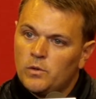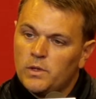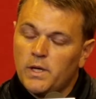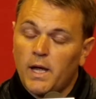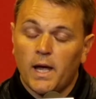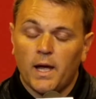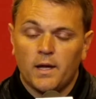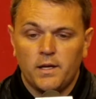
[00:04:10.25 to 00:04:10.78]

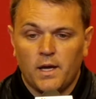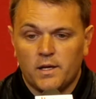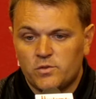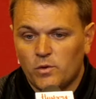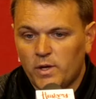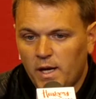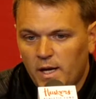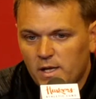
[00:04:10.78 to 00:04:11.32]
Yeah.
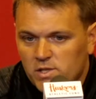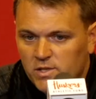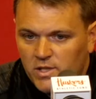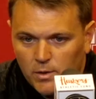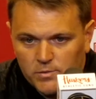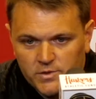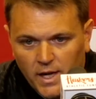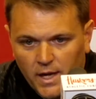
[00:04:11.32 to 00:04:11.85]
So again, it just
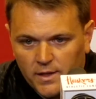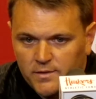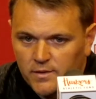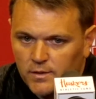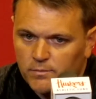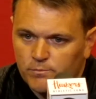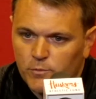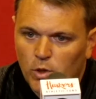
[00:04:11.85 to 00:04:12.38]
comes down
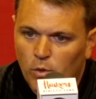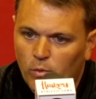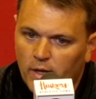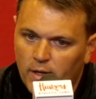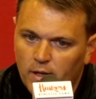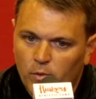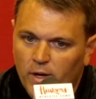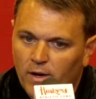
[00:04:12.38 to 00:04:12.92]
to, you know, what
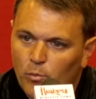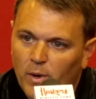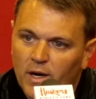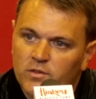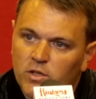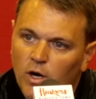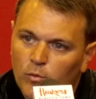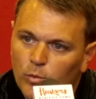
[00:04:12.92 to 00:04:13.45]

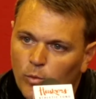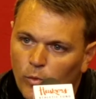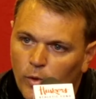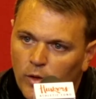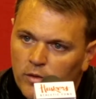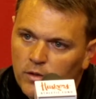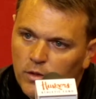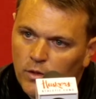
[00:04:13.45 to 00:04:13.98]
everybody's comfortable
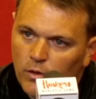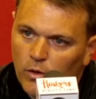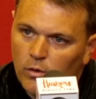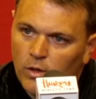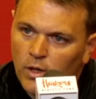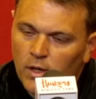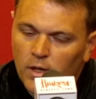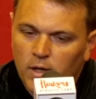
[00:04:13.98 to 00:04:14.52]
with, you
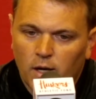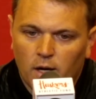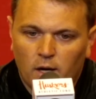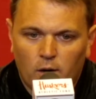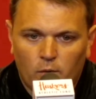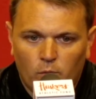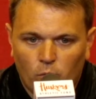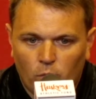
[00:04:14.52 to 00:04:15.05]
know,
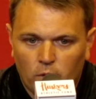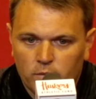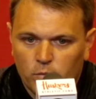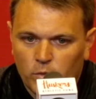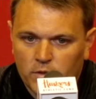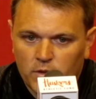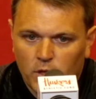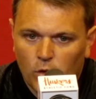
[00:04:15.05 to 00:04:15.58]

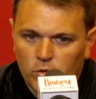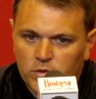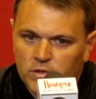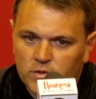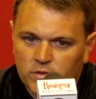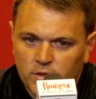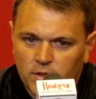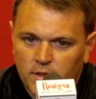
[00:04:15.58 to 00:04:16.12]
what coach
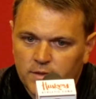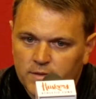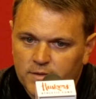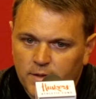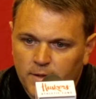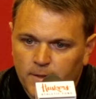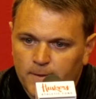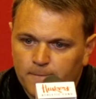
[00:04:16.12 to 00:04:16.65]
is you
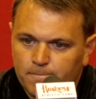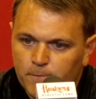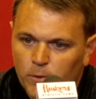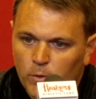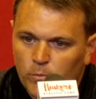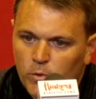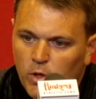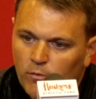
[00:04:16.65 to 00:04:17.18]

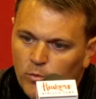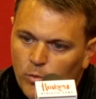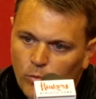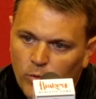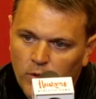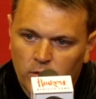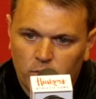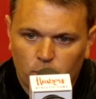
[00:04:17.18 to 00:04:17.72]
know, comfortable
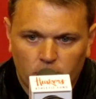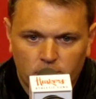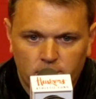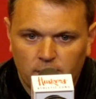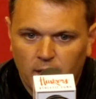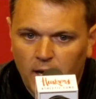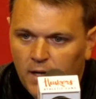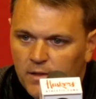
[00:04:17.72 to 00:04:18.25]
with, what
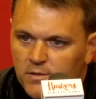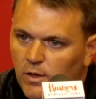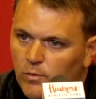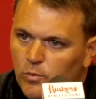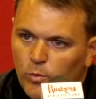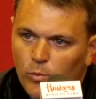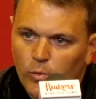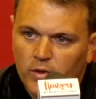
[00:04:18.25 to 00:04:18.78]
Nate is
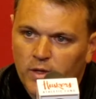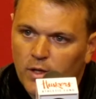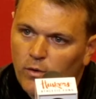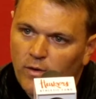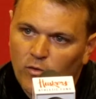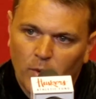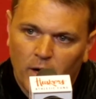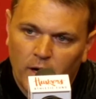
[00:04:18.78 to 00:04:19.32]
comfortable with. I know
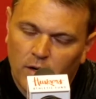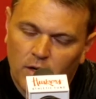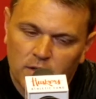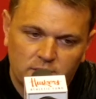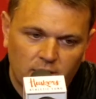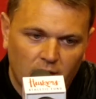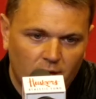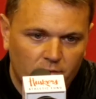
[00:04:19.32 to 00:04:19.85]
everybody on our
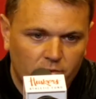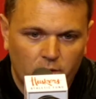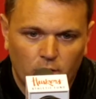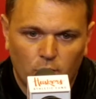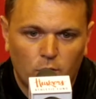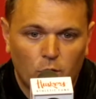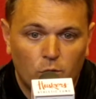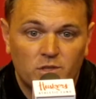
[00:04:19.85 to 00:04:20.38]
staff, you
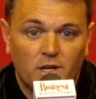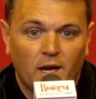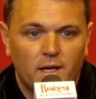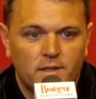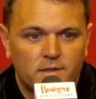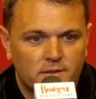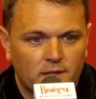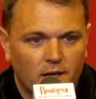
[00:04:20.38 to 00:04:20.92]
know, Coach
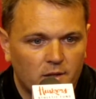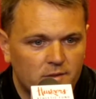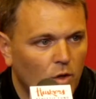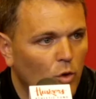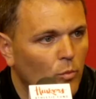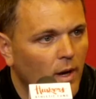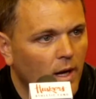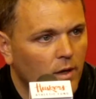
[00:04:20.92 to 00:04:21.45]
Gates has got his
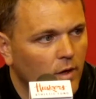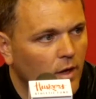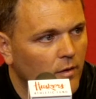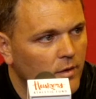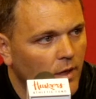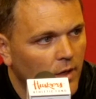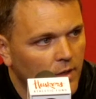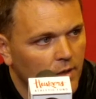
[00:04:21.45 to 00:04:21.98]
own background,